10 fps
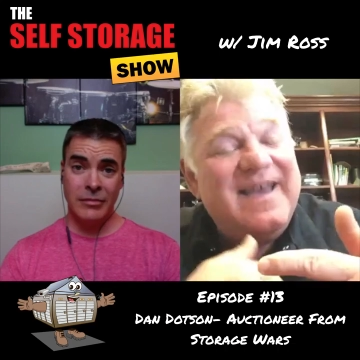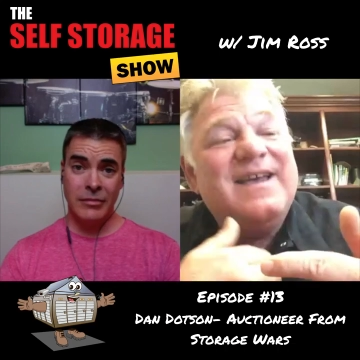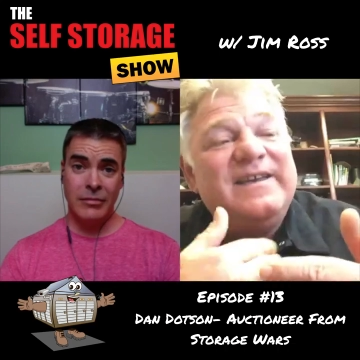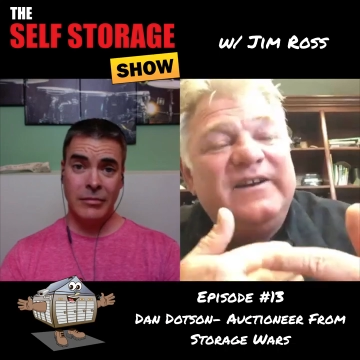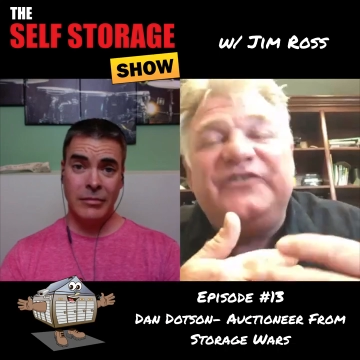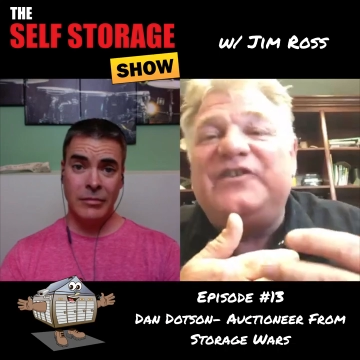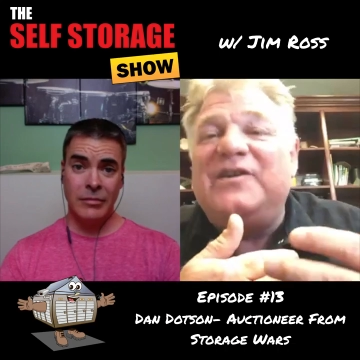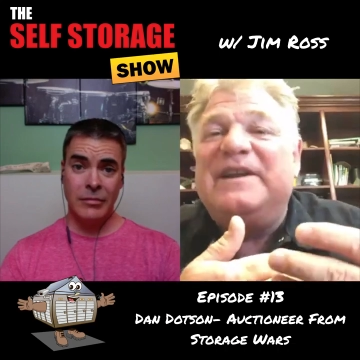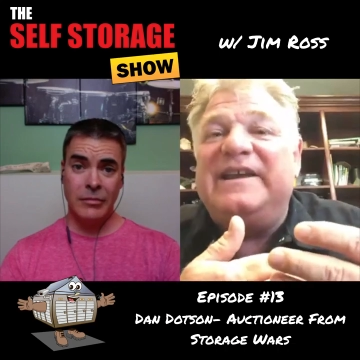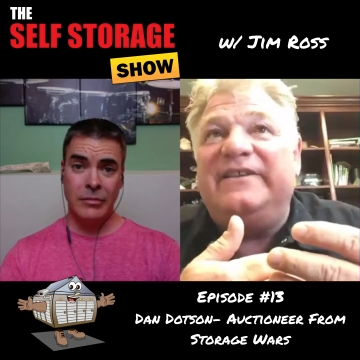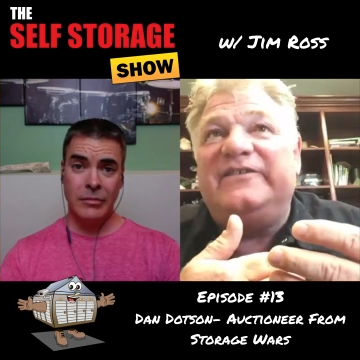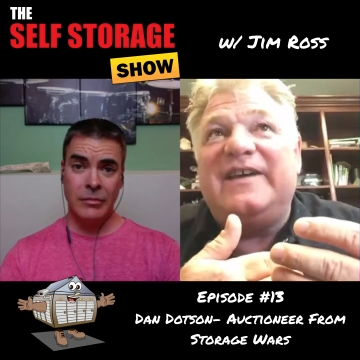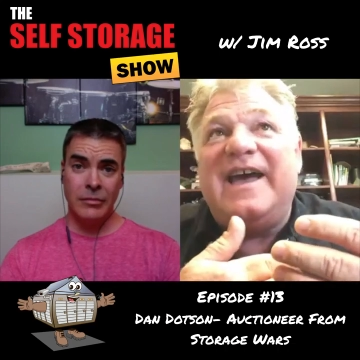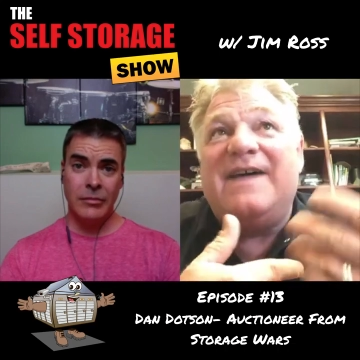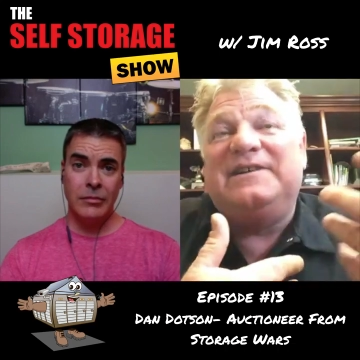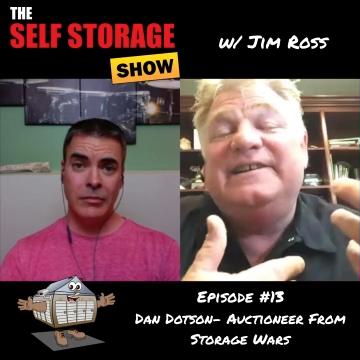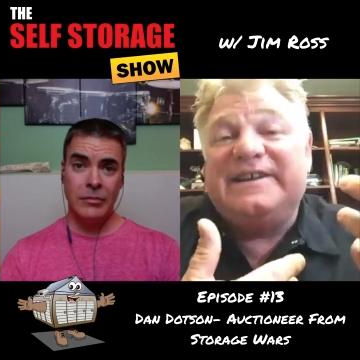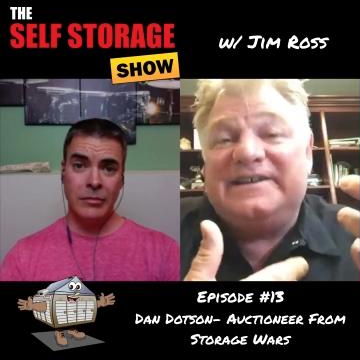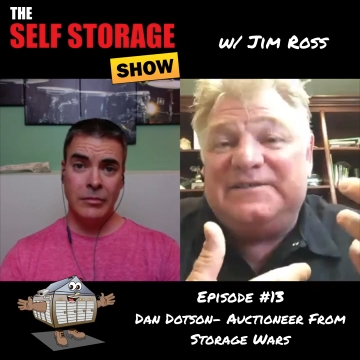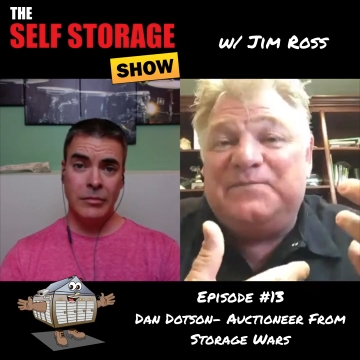Speaker 1: but, you know, somebody needs to have a
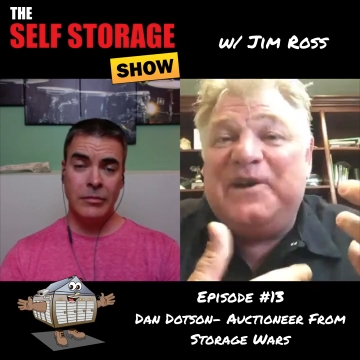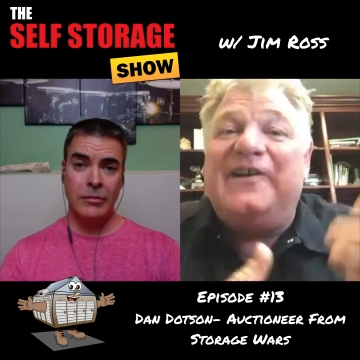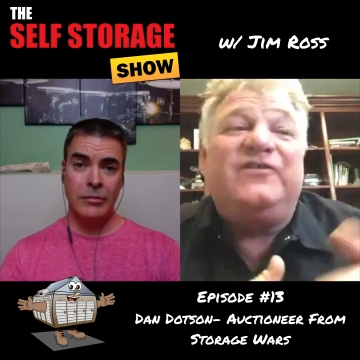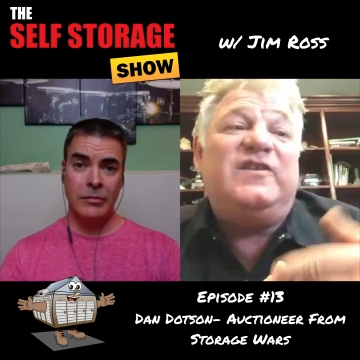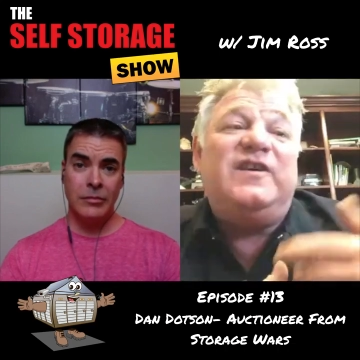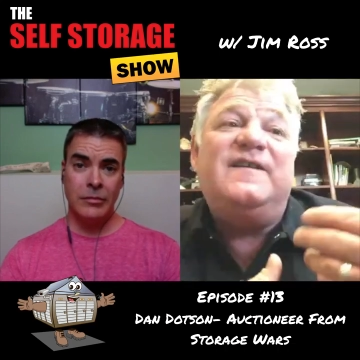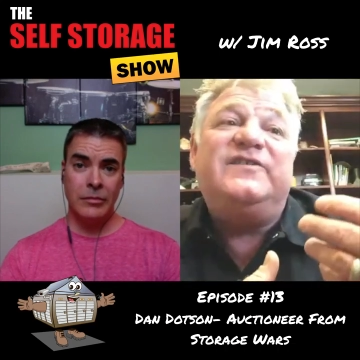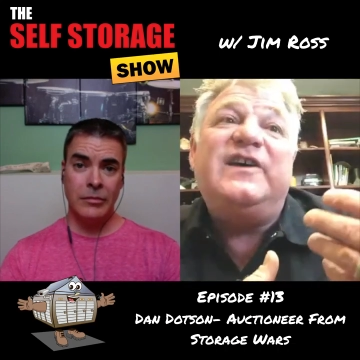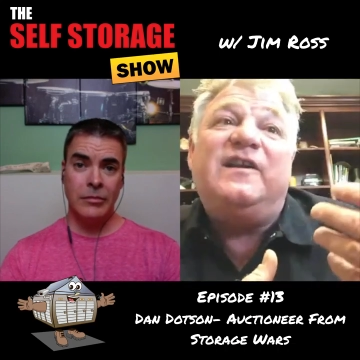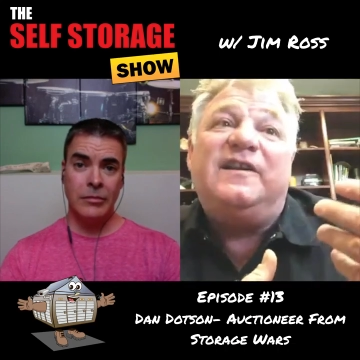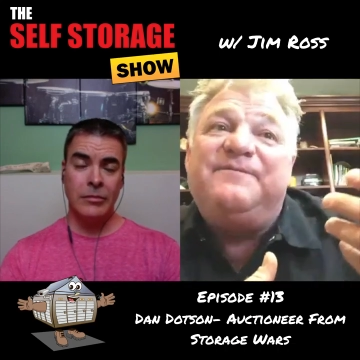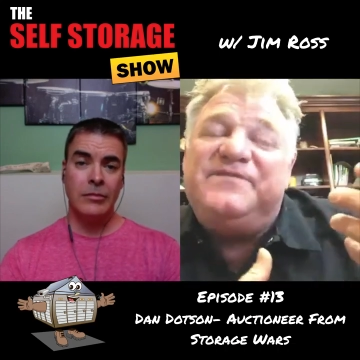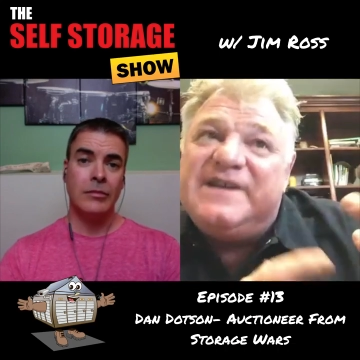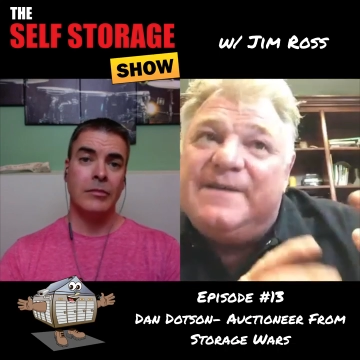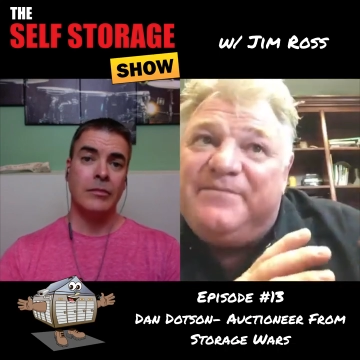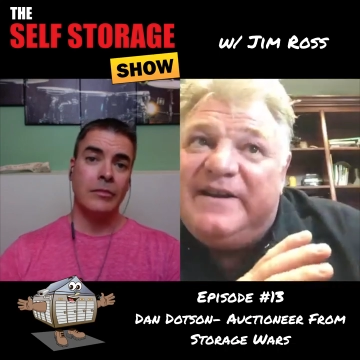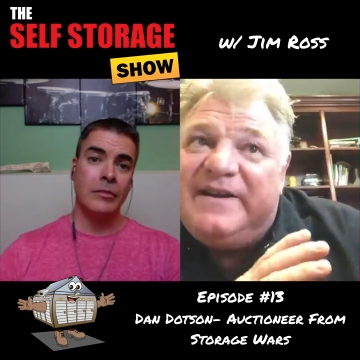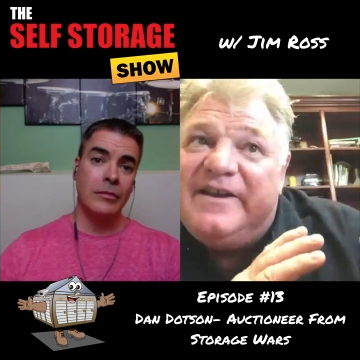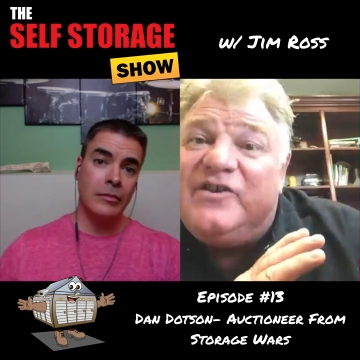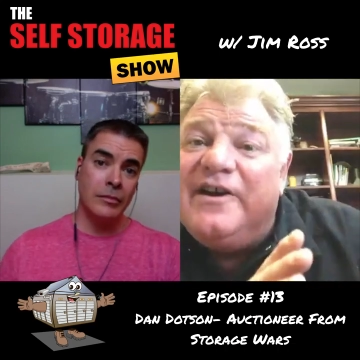little experience to tell if something
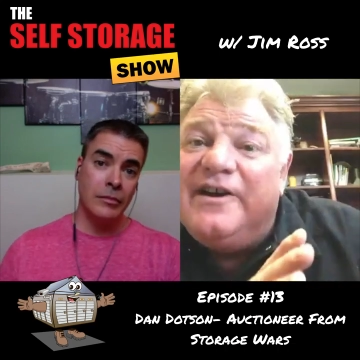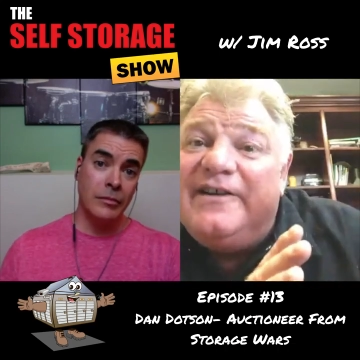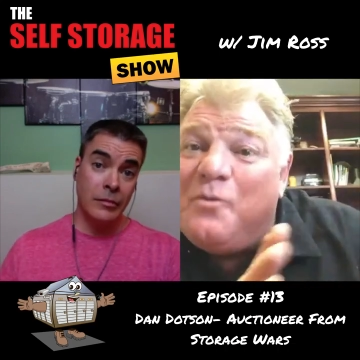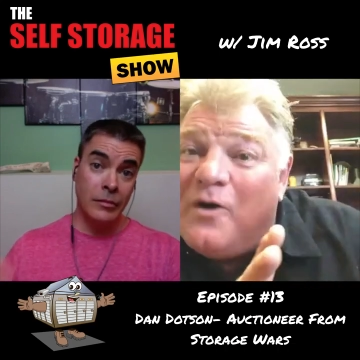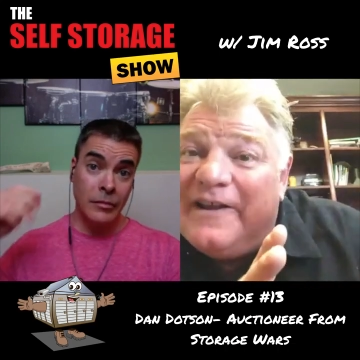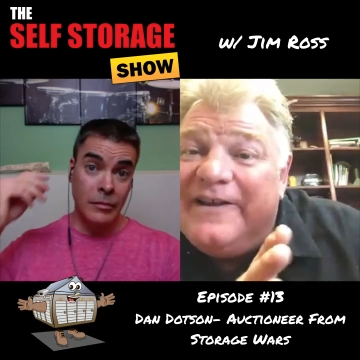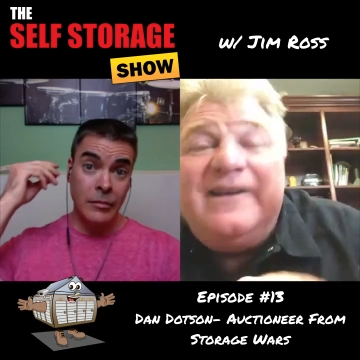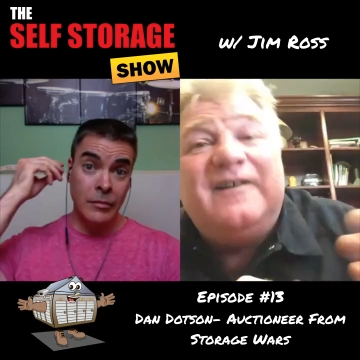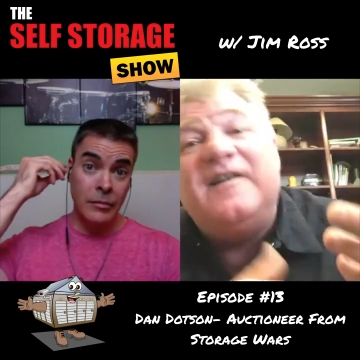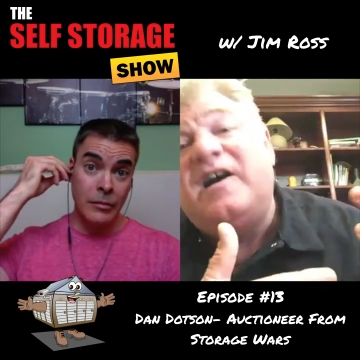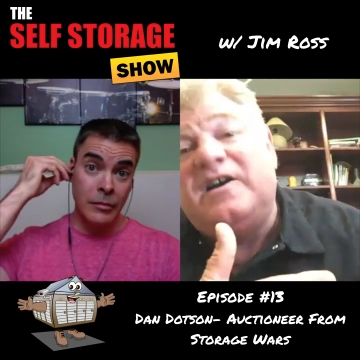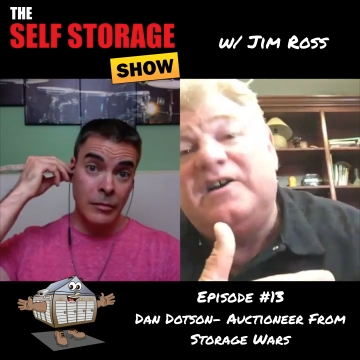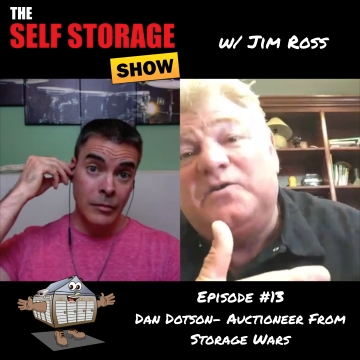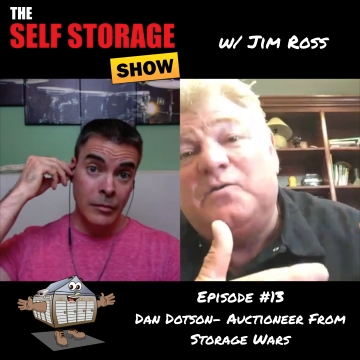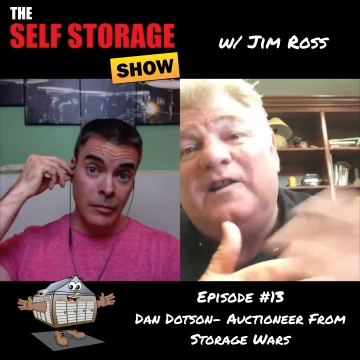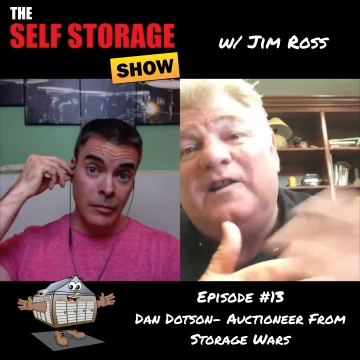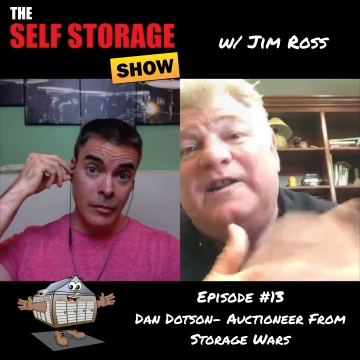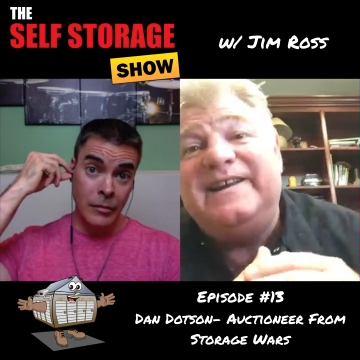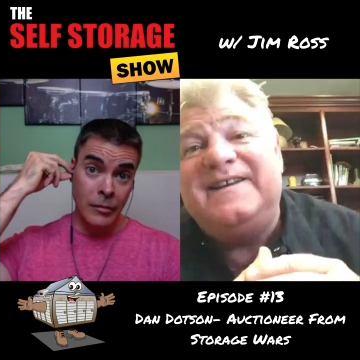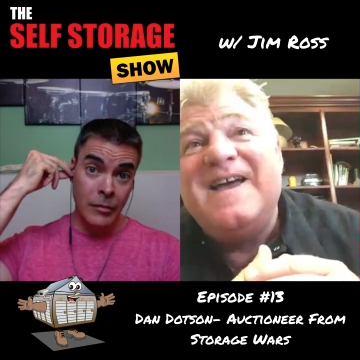is good quality or not good
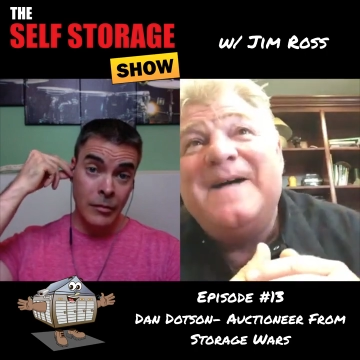quality, and